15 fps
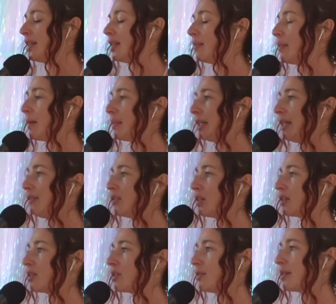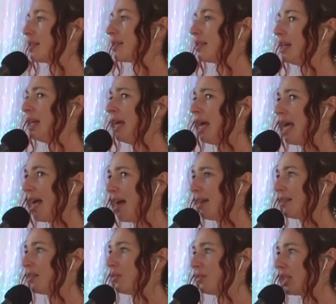And then my belief structure was, it
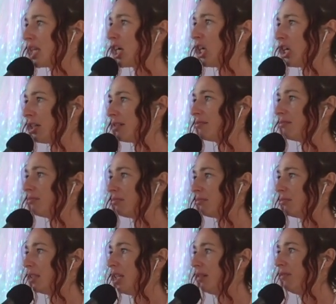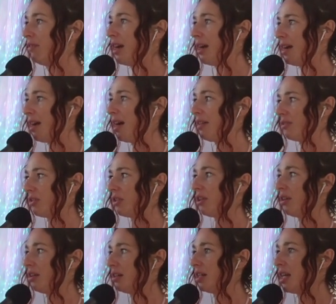has to really hurt. Love has to
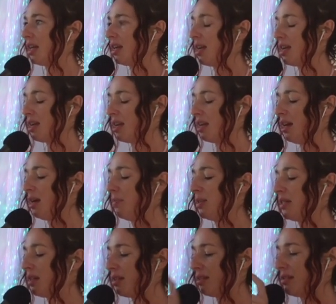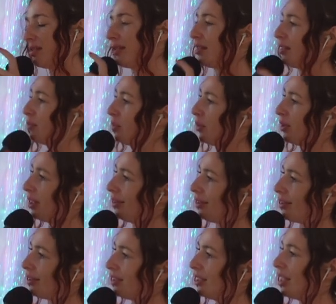hurt up until this certain
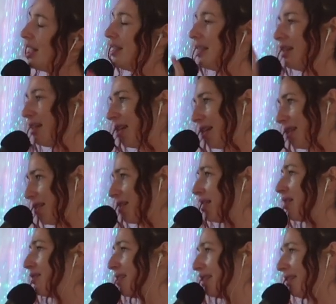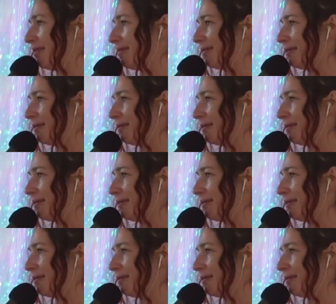point, and then I can allow it in.